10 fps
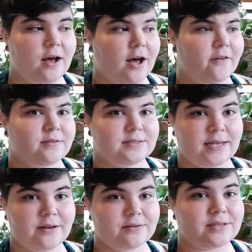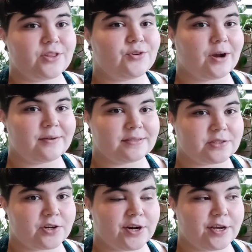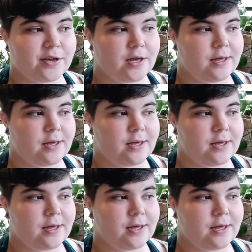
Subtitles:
of snails throughout history.